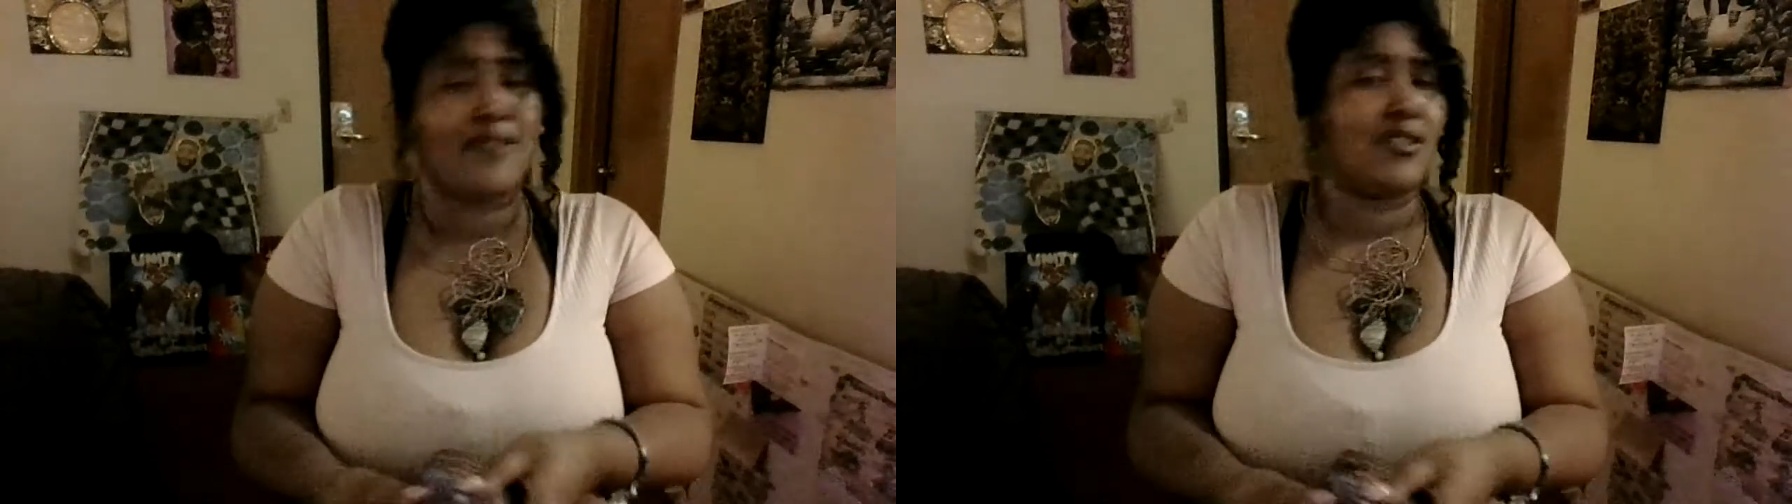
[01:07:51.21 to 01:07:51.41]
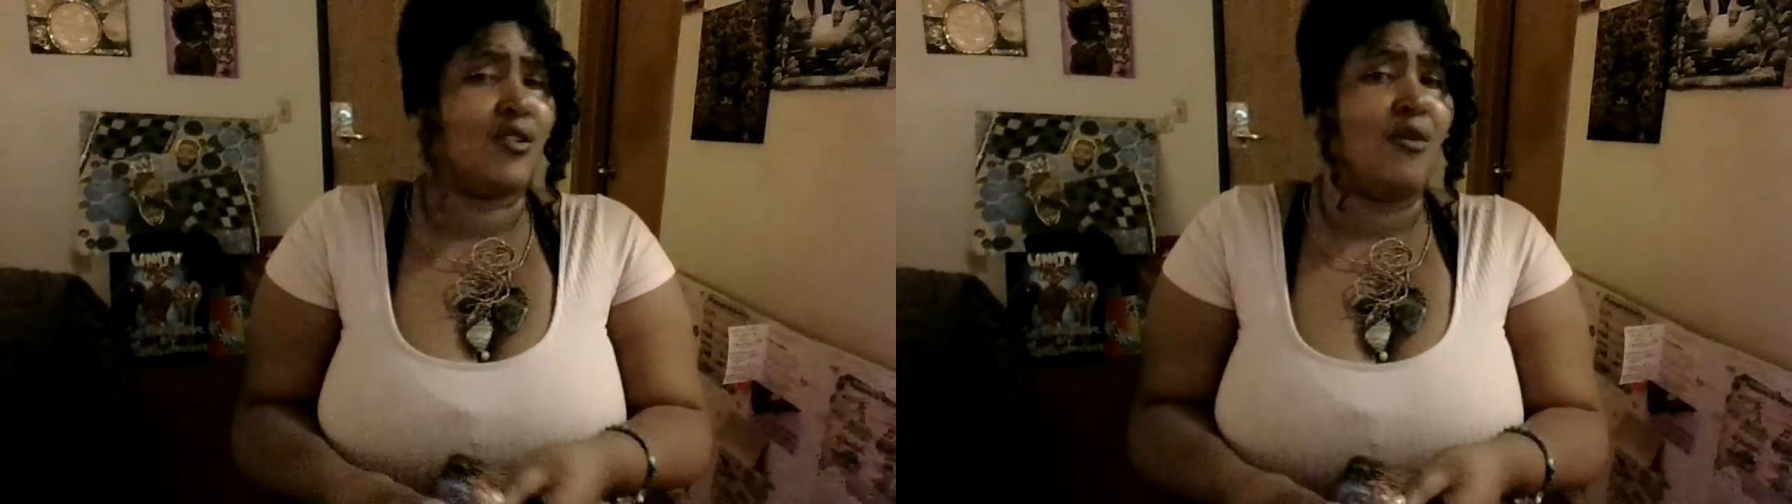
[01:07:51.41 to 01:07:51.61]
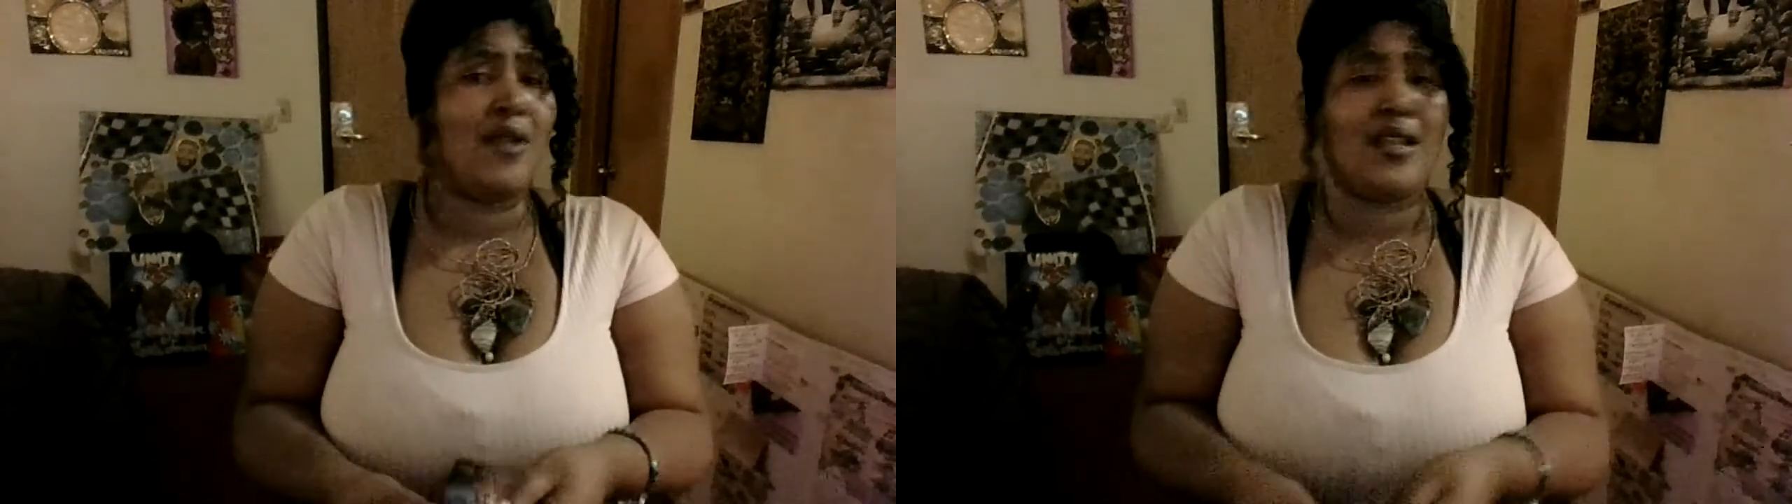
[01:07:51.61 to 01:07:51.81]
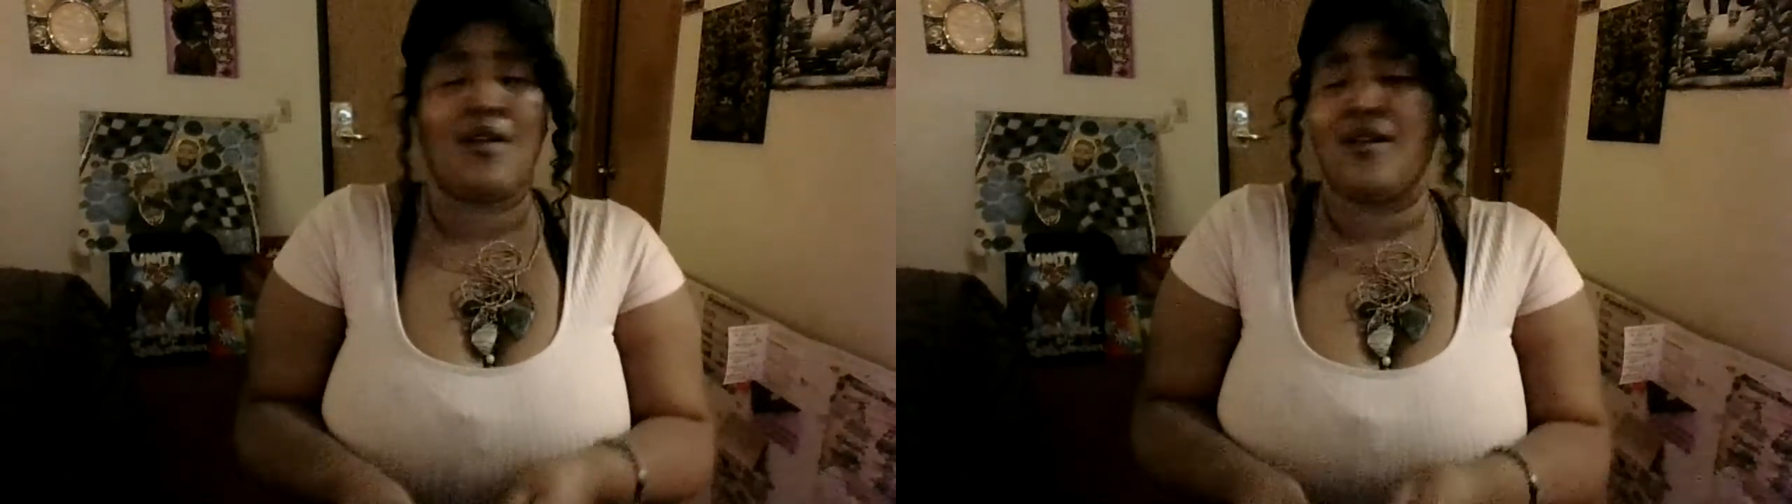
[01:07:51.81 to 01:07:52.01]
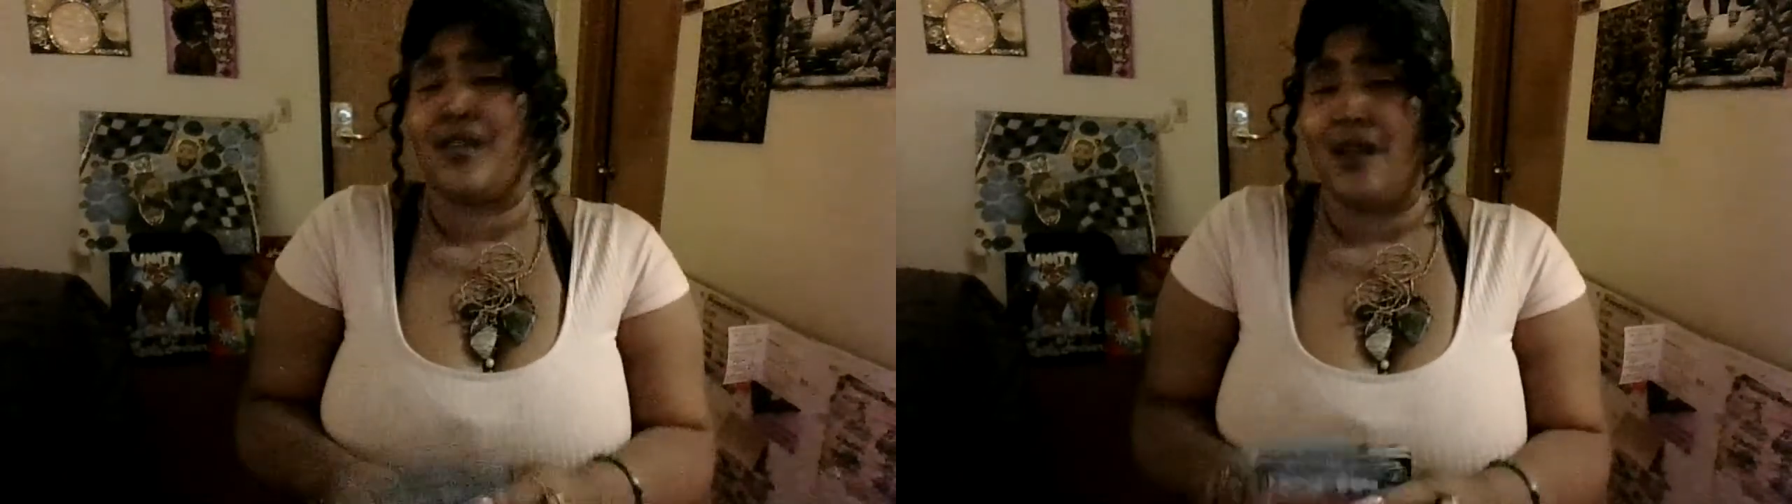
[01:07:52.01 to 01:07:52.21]
just going
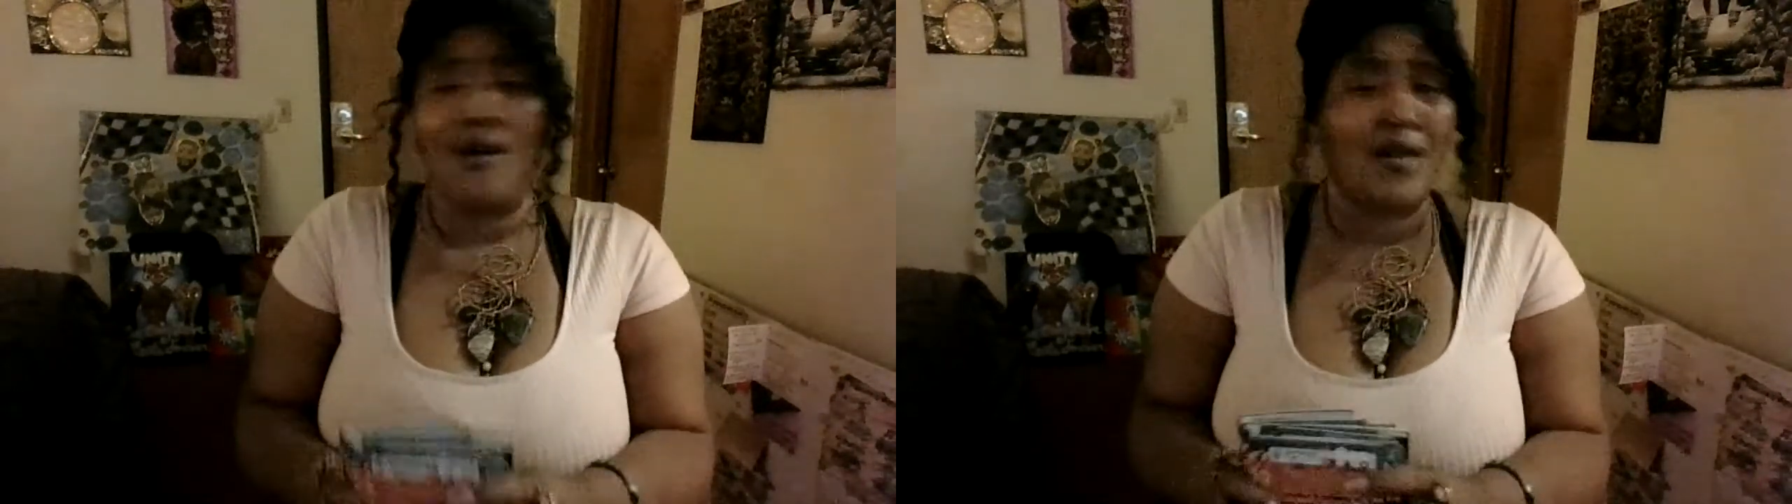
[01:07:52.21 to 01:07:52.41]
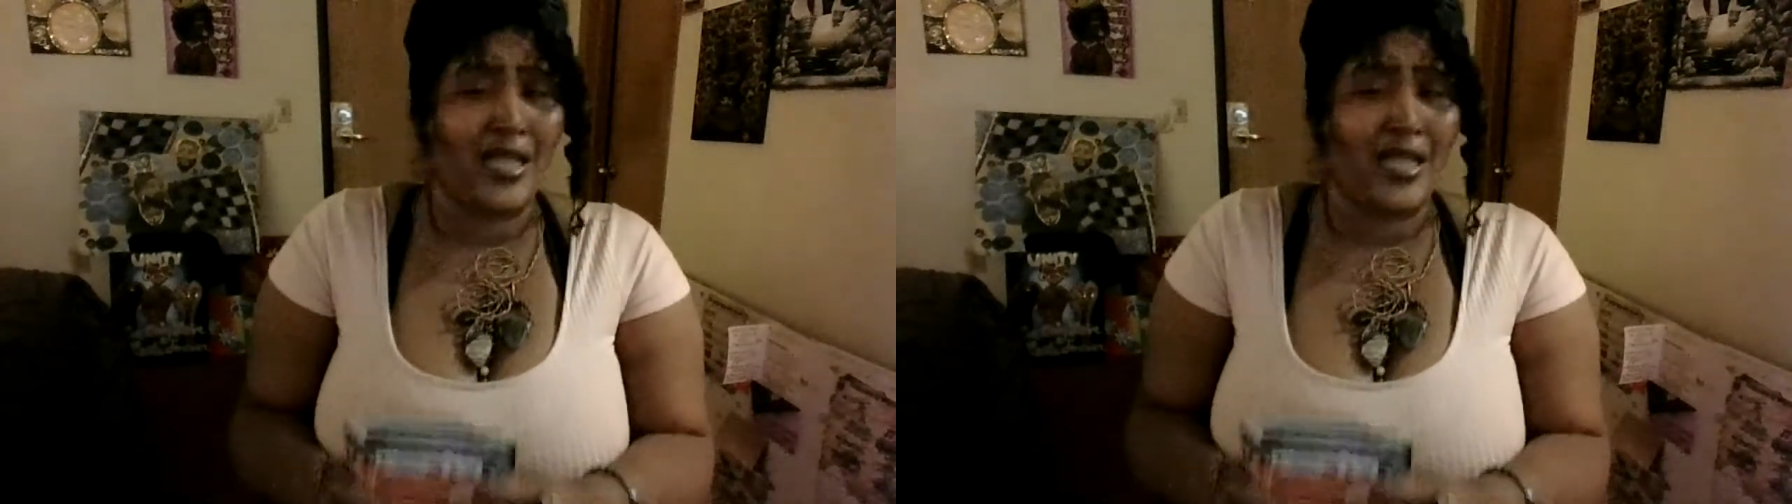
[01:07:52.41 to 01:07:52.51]
on along